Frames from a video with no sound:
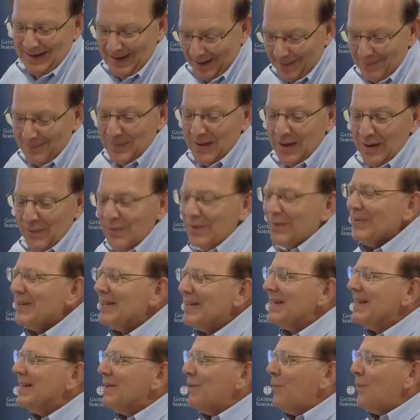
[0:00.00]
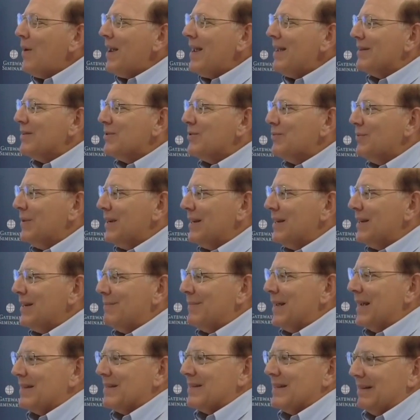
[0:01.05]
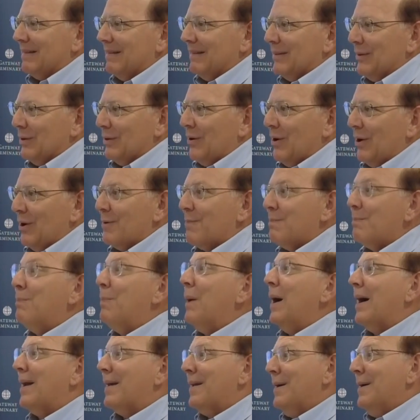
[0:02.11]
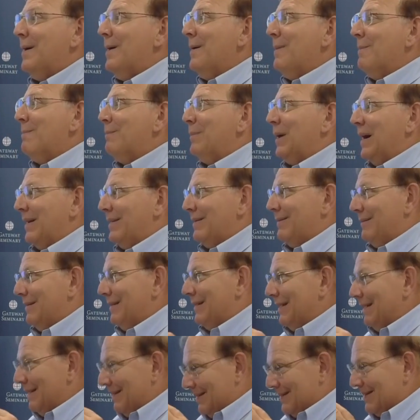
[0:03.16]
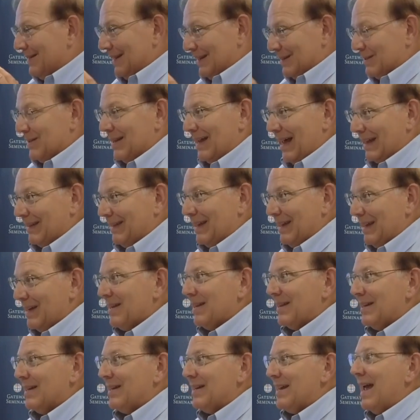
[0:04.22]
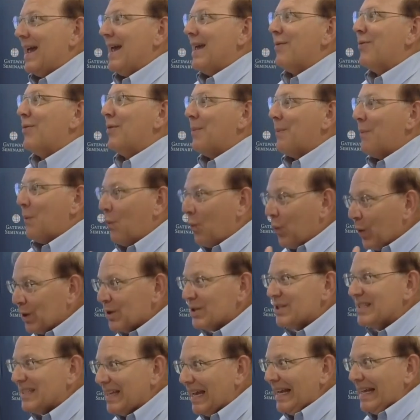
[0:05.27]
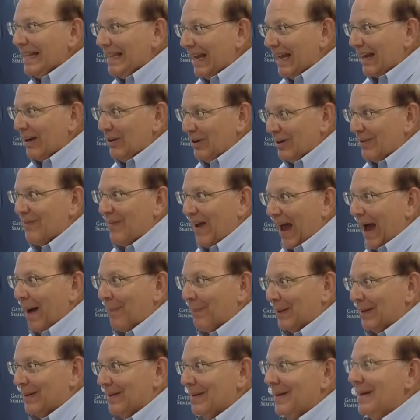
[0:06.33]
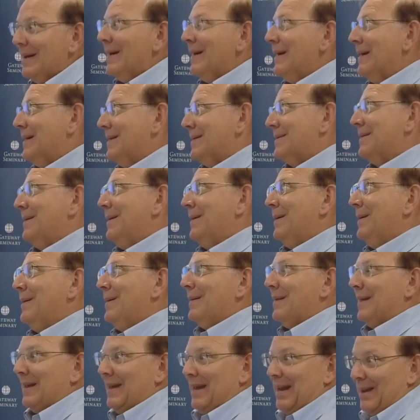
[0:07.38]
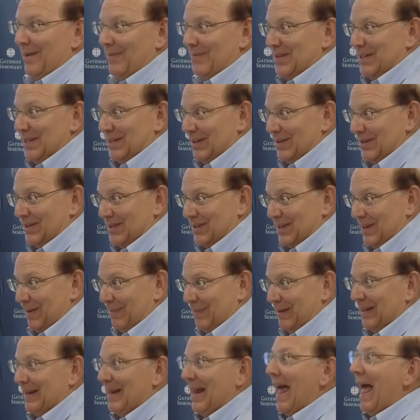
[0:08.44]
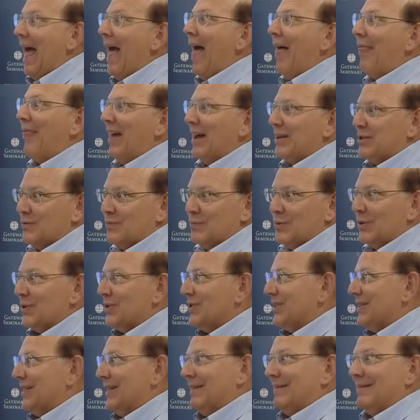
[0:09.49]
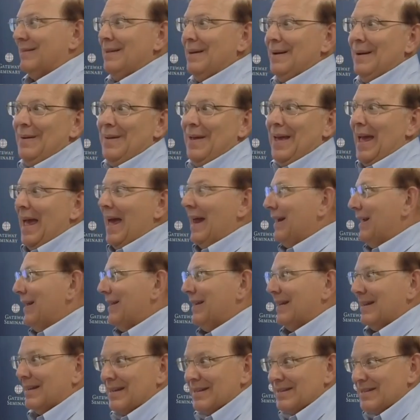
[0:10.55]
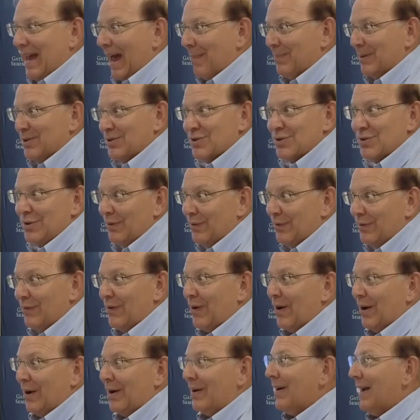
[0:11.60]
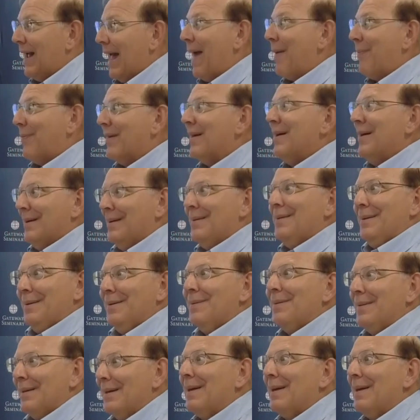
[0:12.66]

Yeah. Well, in the way it's written makes it a little hard, but but it's it's at the end of the day, the worst thing that could have happened is the king of Assyria is coming. Yeah. And that's worse than anything that's happened so far. And right.